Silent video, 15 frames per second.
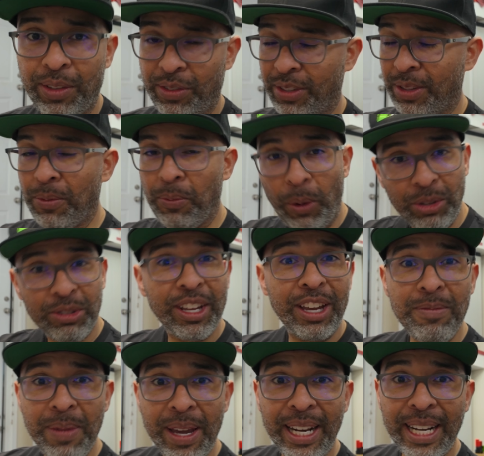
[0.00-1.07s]
This is the most
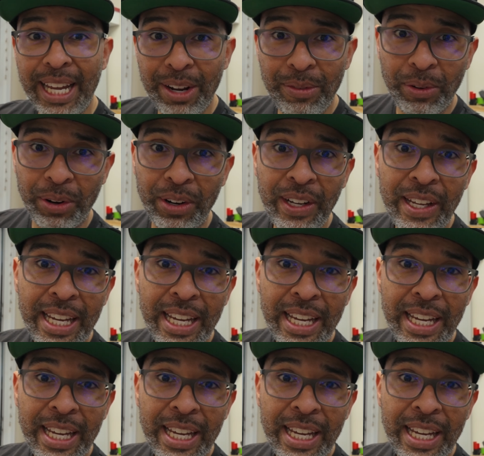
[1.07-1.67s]
I've made ever,